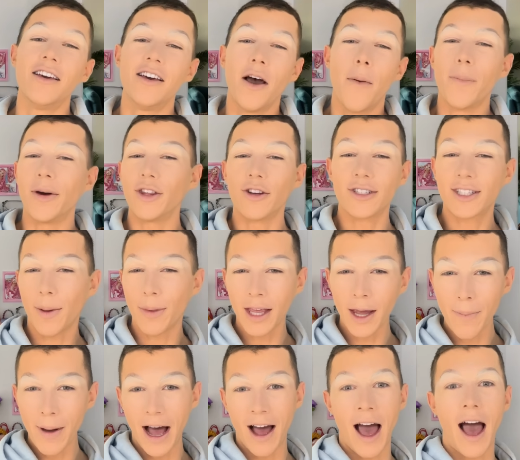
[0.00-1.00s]
But there's something
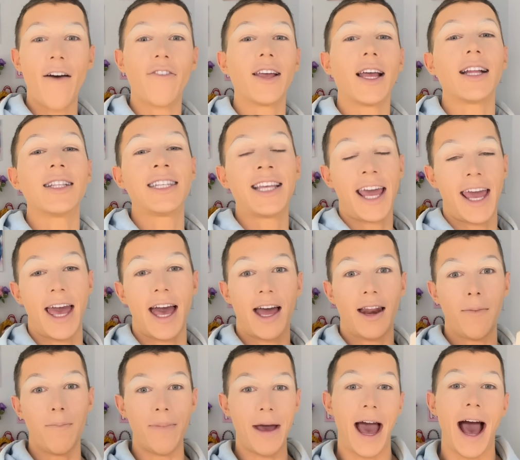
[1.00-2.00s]
about having a
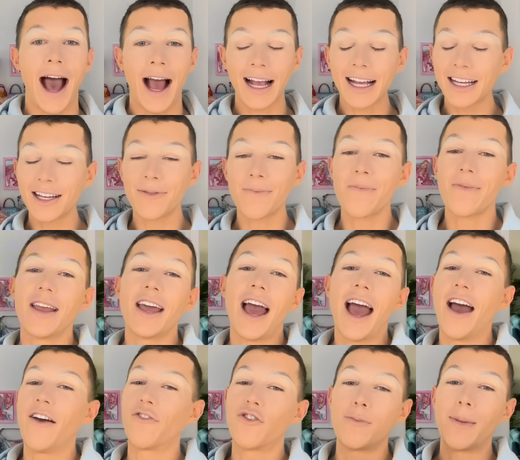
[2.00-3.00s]
tan back.
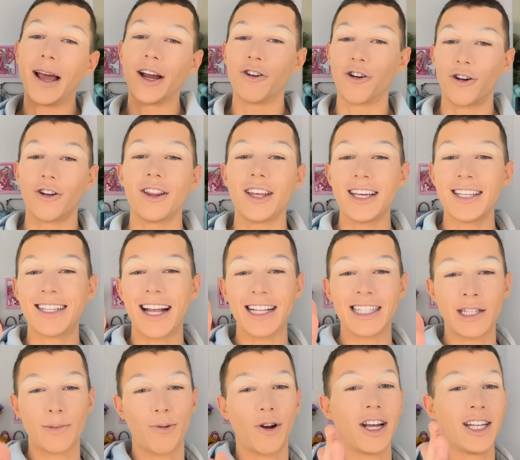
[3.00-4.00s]
And for my girlies
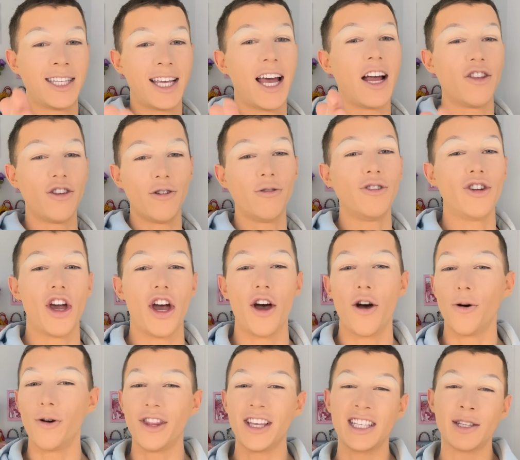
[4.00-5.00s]
that spray tan, you
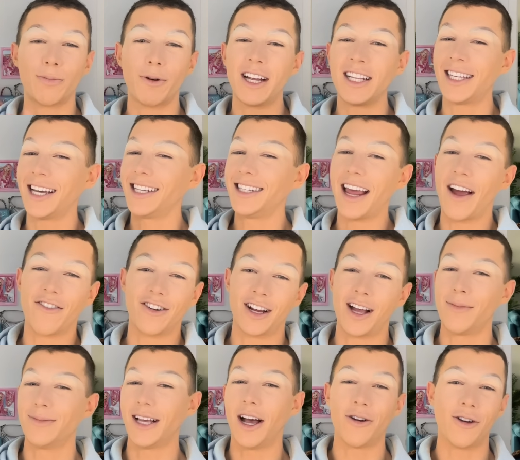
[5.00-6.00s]
know, the spray tan never
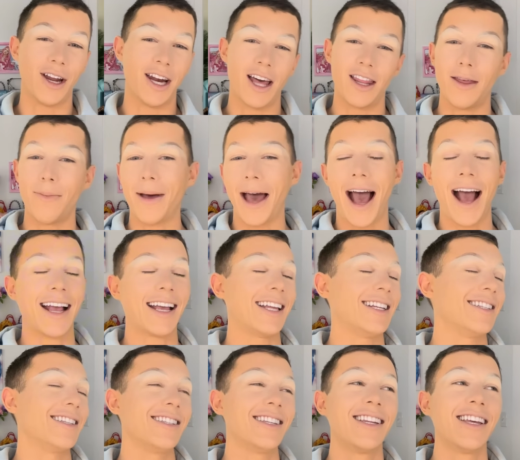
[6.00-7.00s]
comes out good on the back.
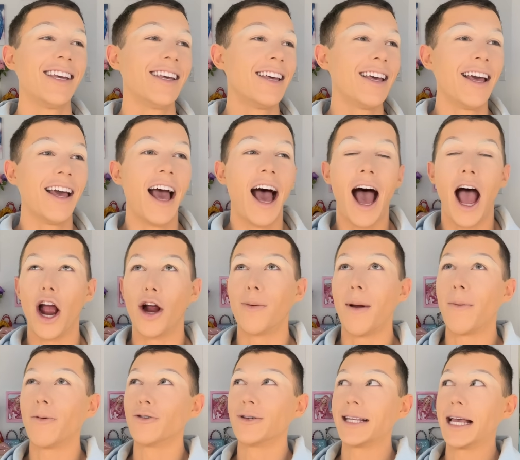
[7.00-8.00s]
And I
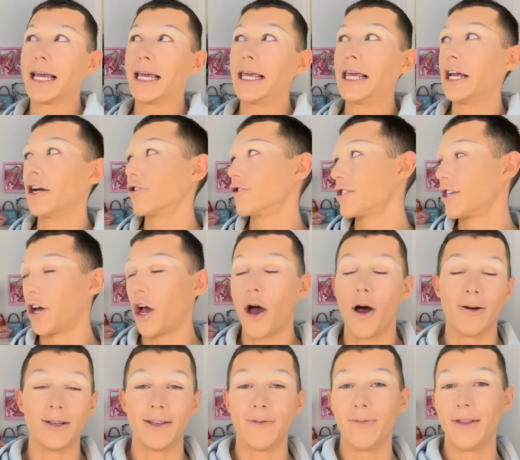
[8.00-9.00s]
remember it was like years ago,
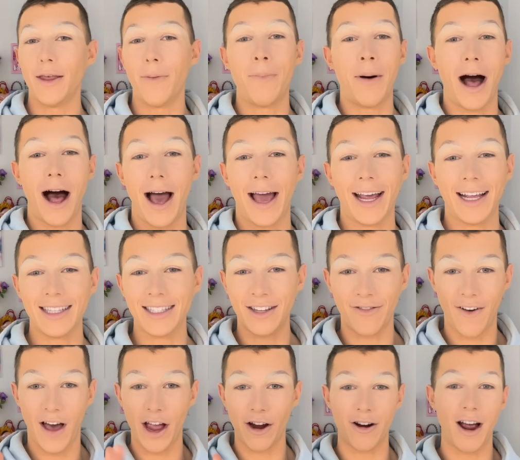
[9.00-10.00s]
I was in the Pines,
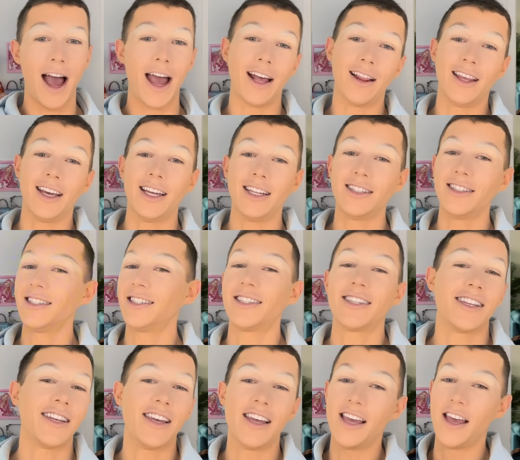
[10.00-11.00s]
Fire
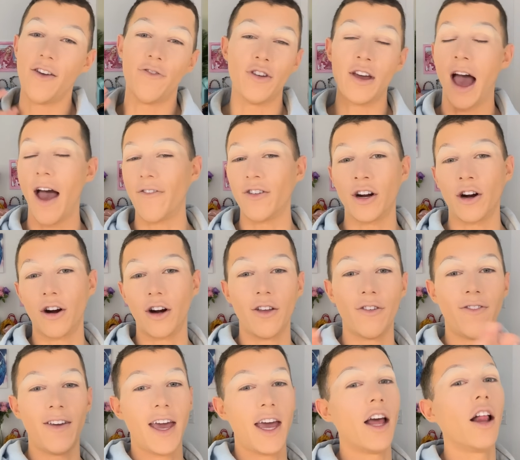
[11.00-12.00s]
Island. If you haven't heard
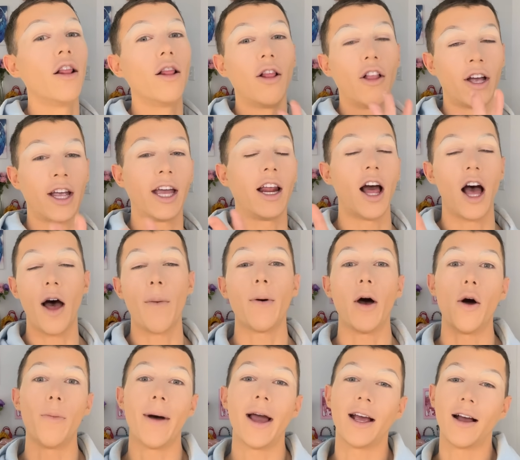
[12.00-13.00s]
of it, look it up.
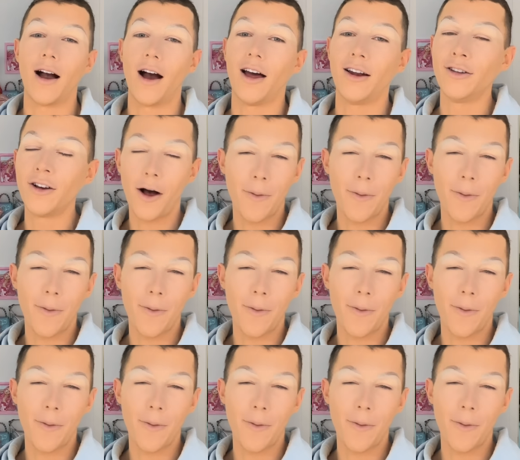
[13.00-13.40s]
Oh my God,